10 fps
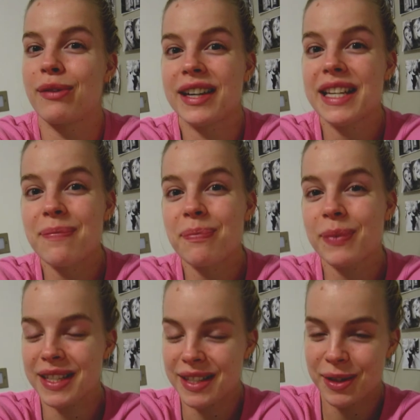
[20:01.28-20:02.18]
already,
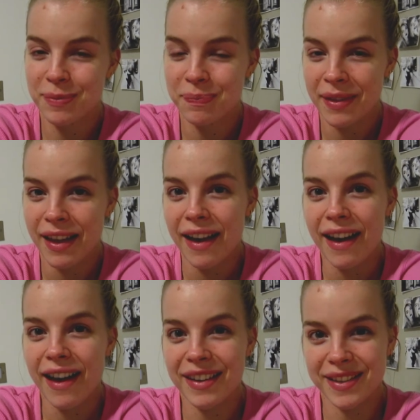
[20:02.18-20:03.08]
please do.
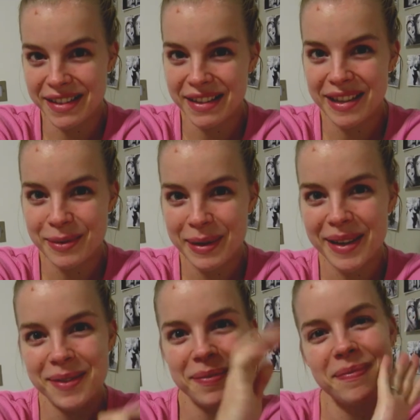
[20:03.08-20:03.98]
And I'll see you next week.
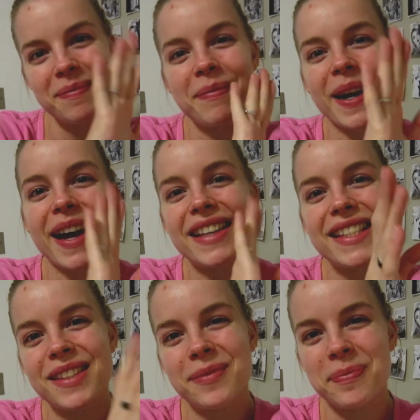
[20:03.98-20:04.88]
Bye guys.